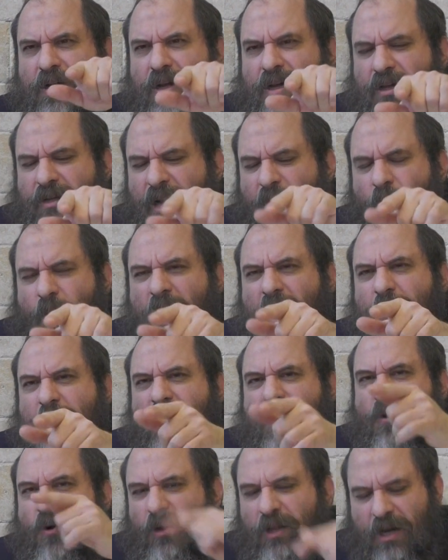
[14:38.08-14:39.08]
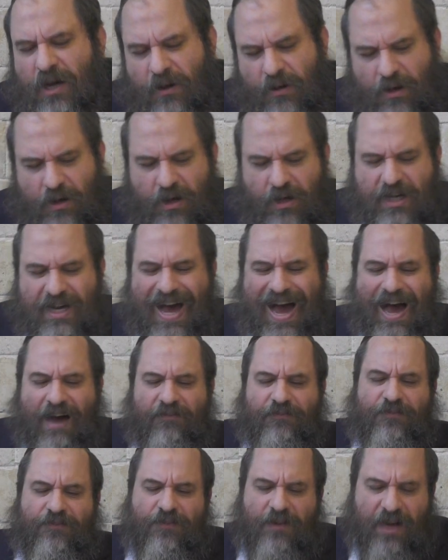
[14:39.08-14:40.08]
Now, why do we call it a
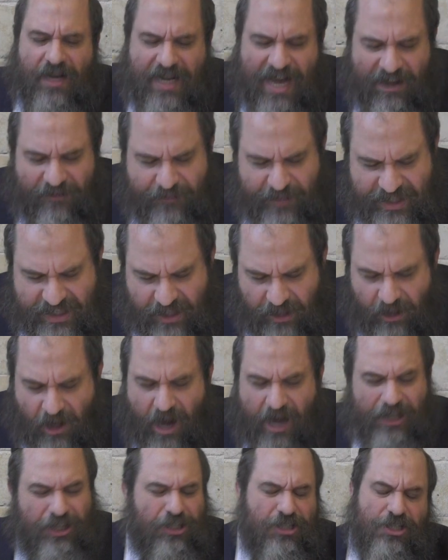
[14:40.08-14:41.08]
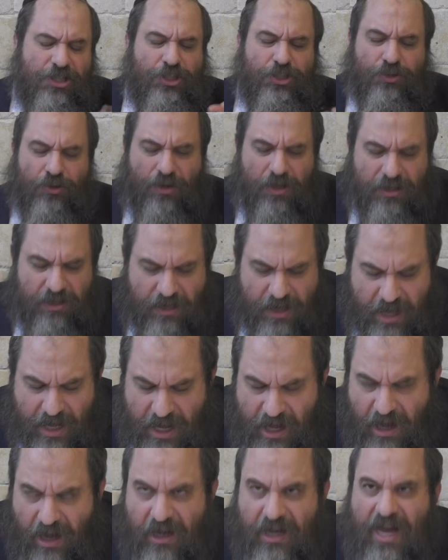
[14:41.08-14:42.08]
kav? A kav means a line, just in short.
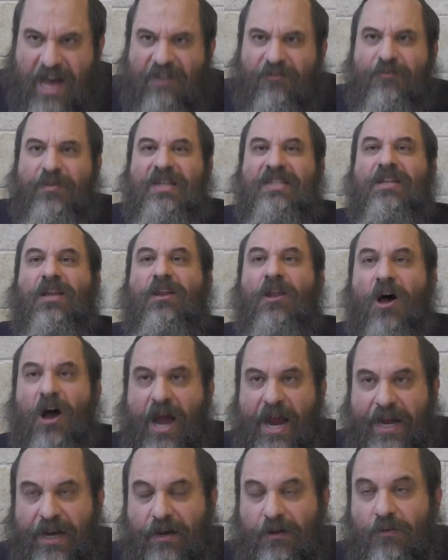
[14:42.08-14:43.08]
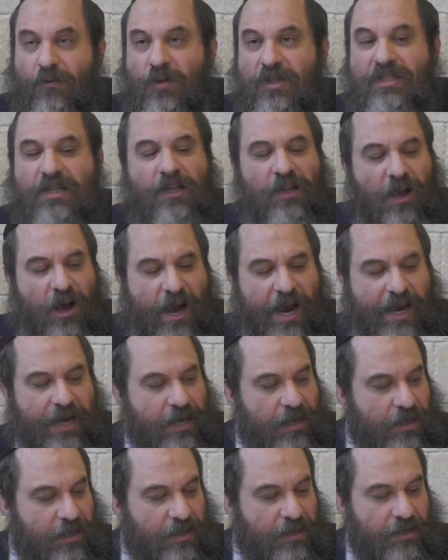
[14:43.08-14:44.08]
A kav means a line. What's a
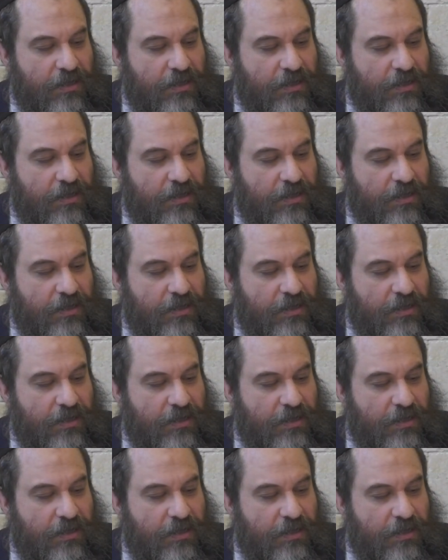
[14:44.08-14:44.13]
line?